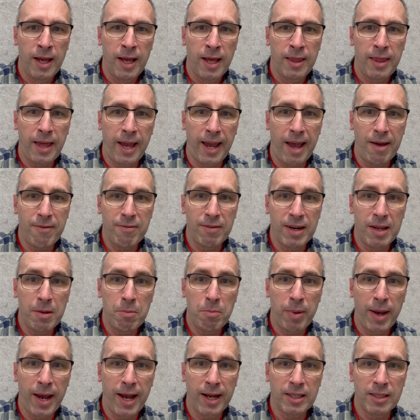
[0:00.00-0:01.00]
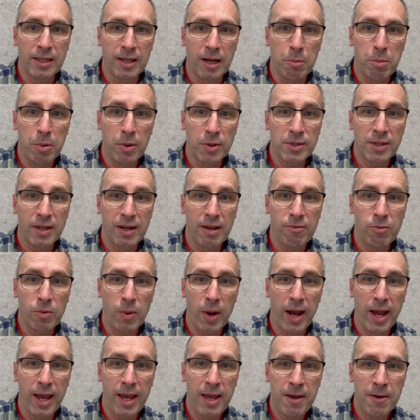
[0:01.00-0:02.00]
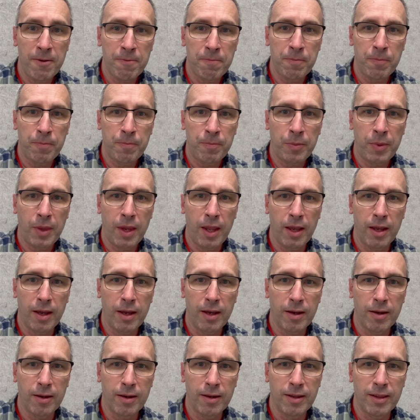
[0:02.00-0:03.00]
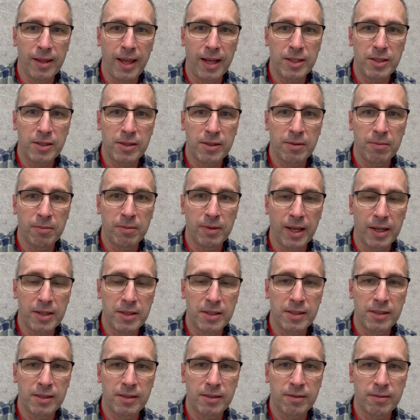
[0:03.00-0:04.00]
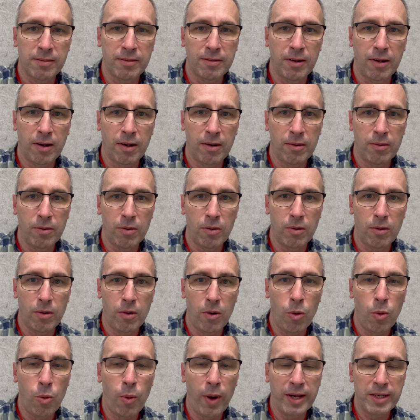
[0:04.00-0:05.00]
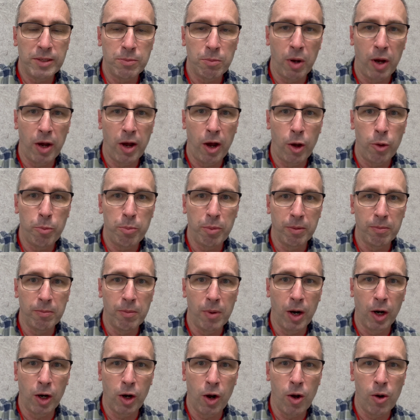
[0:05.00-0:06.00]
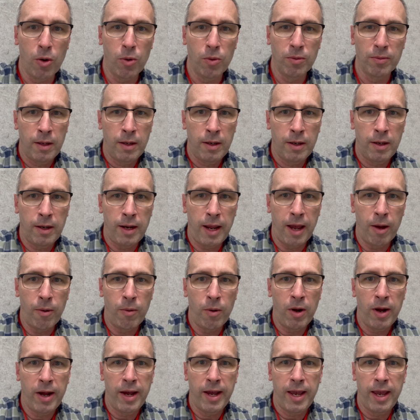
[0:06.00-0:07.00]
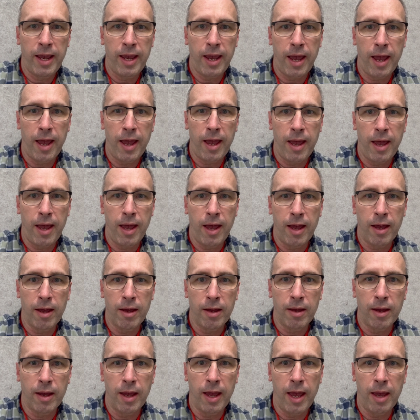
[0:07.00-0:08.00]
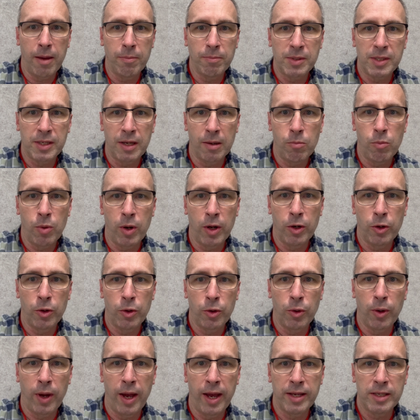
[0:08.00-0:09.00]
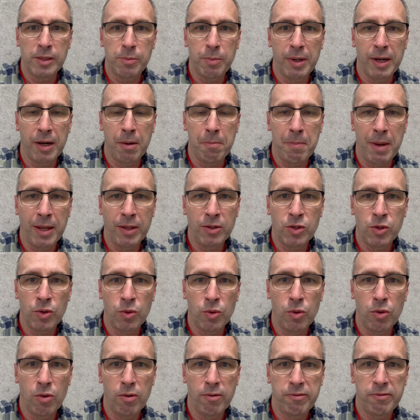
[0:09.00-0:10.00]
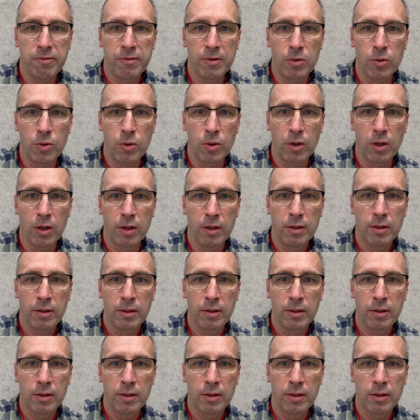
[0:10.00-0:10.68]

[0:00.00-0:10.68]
they have an impact in a positive way. That's always my hope and my goal. Now, I am someone who has been a mentor for